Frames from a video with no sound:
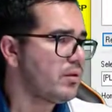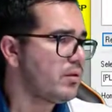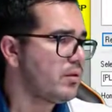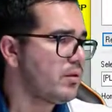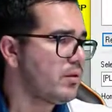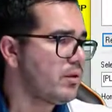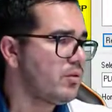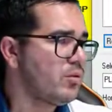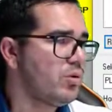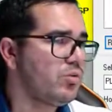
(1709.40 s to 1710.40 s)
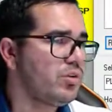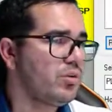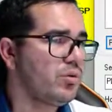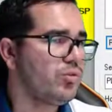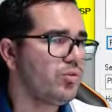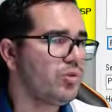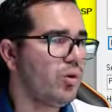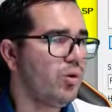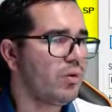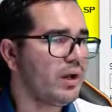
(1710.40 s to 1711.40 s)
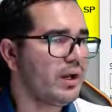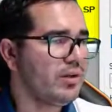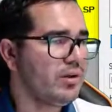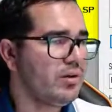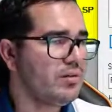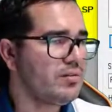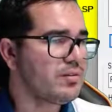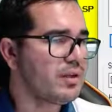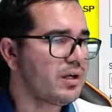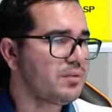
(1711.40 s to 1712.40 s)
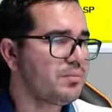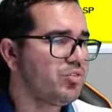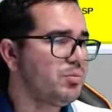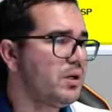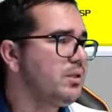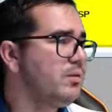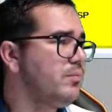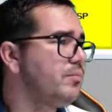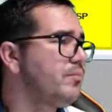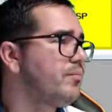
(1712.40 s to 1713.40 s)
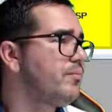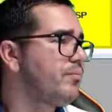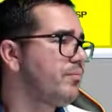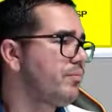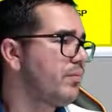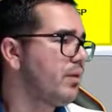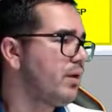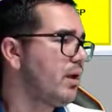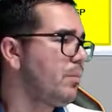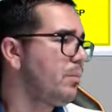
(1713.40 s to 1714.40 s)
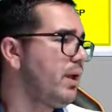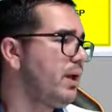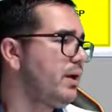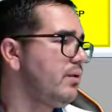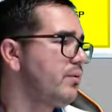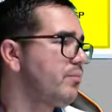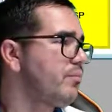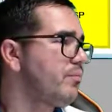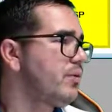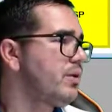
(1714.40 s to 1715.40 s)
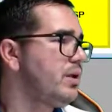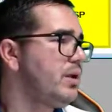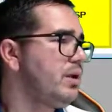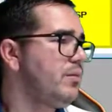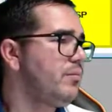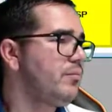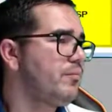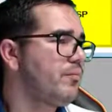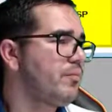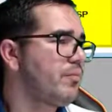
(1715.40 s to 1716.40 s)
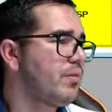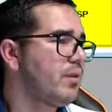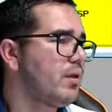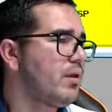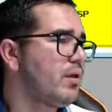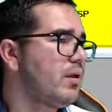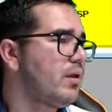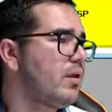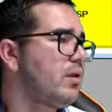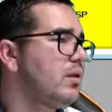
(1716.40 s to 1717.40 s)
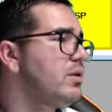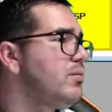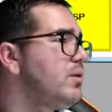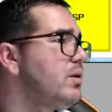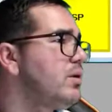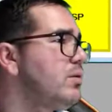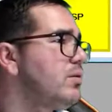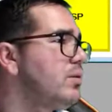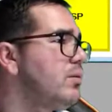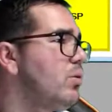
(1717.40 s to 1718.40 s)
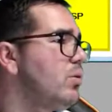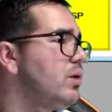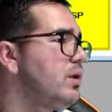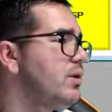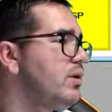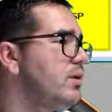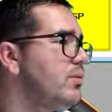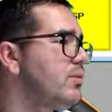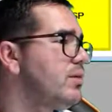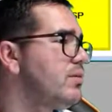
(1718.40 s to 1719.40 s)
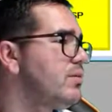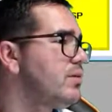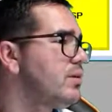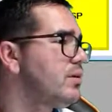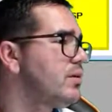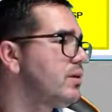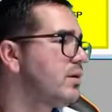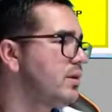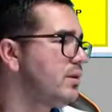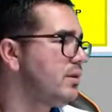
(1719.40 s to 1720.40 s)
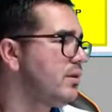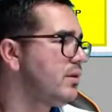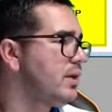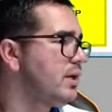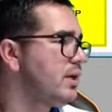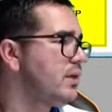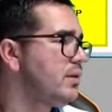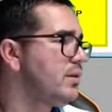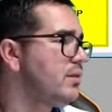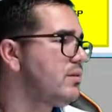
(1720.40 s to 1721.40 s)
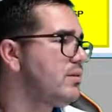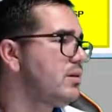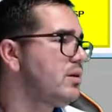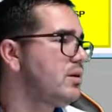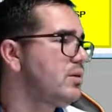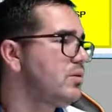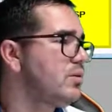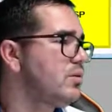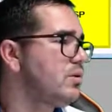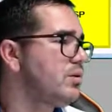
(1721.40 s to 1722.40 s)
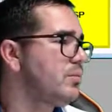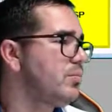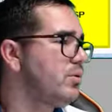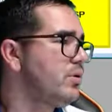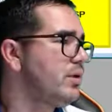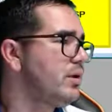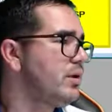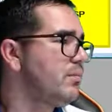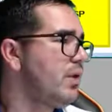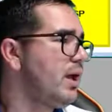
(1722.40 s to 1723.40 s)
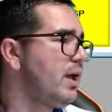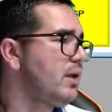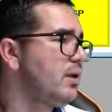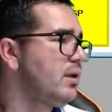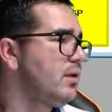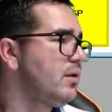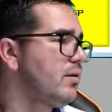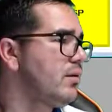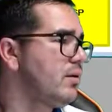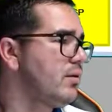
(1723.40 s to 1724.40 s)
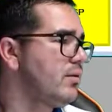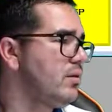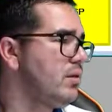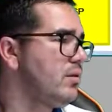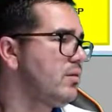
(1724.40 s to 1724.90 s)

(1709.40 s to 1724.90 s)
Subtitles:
let's go to the online here, start push button, apply, okay. Let me double click here because I didn't like this. So I'm gonna put it like black, and this.